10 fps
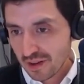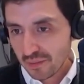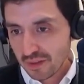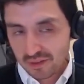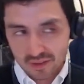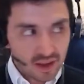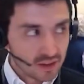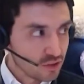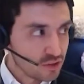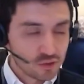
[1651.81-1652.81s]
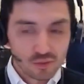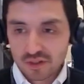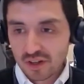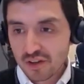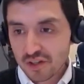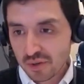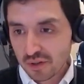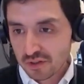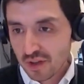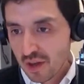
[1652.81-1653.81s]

the end consumers' energy bills